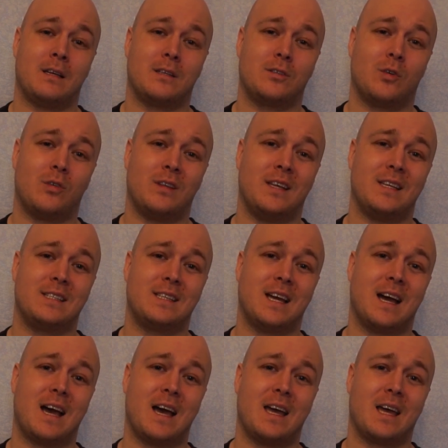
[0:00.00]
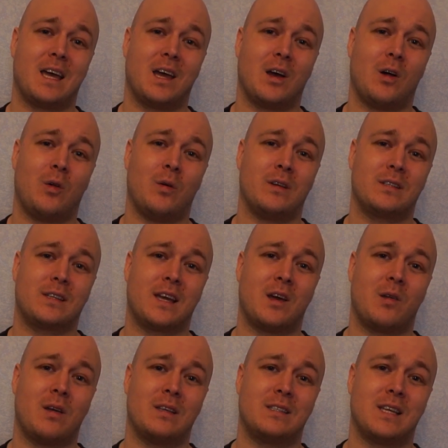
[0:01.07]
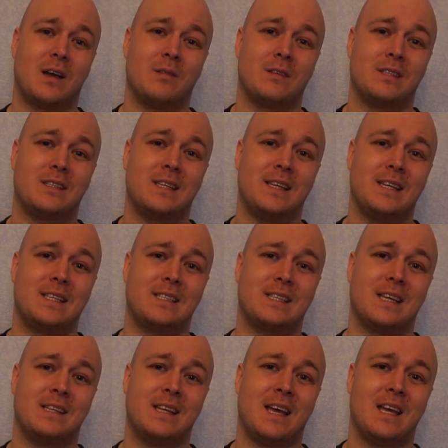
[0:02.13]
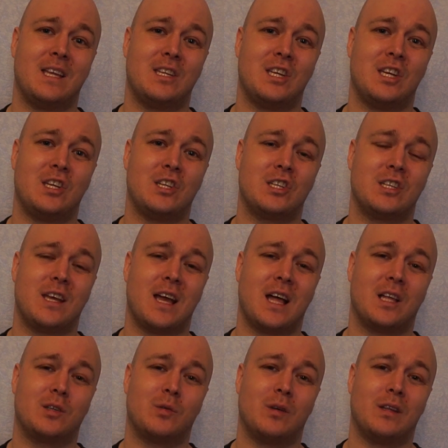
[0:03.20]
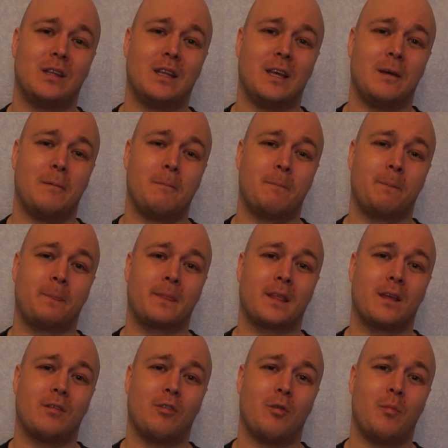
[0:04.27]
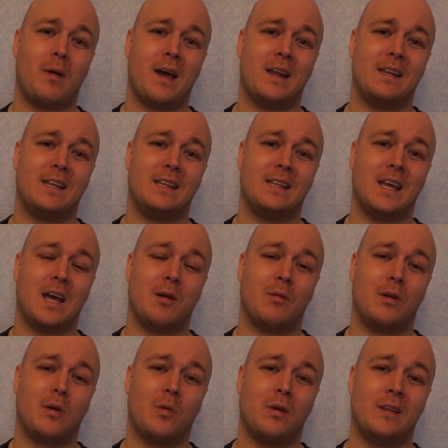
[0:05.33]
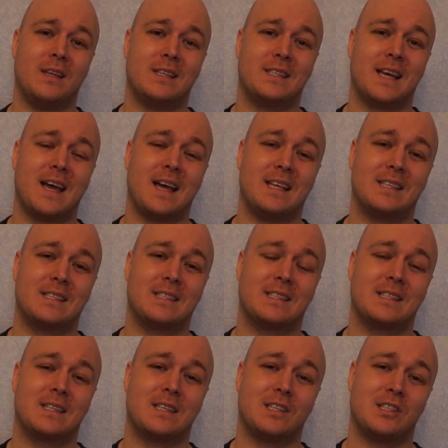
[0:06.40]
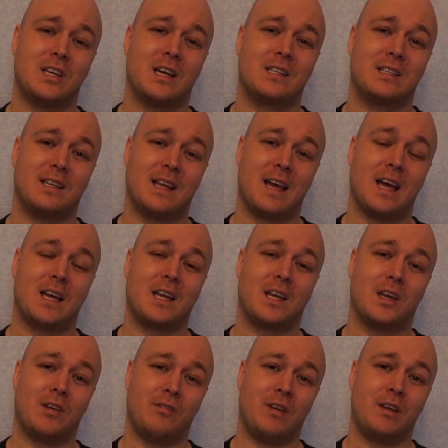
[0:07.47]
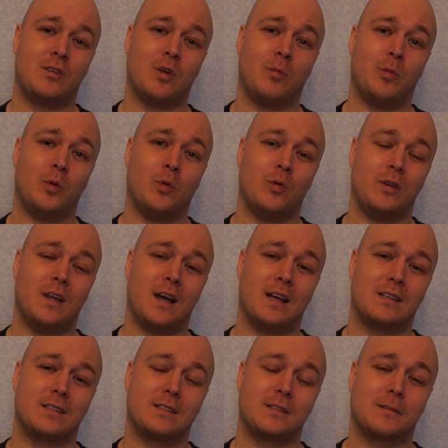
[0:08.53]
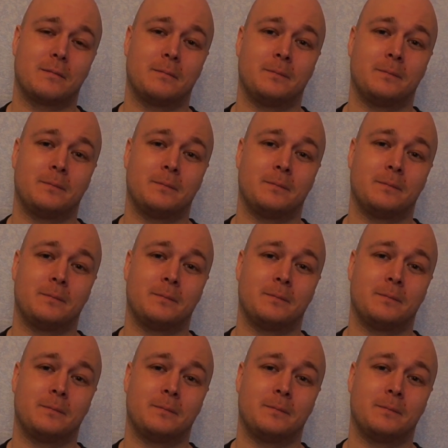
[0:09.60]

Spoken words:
So this guy always carried some 6 and 8-inch nails with him, for bending them with his hands, just like Victor Blut does.